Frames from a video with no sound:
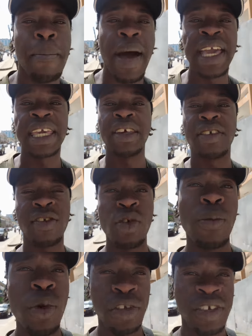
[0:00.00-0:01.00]
my
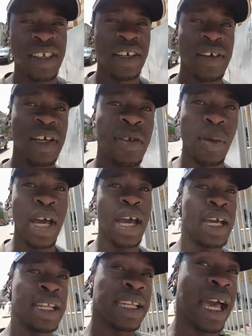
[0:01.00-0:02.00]
Kisumu series,
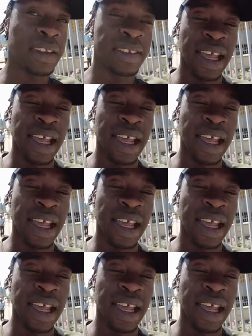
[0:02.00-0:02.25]
where in that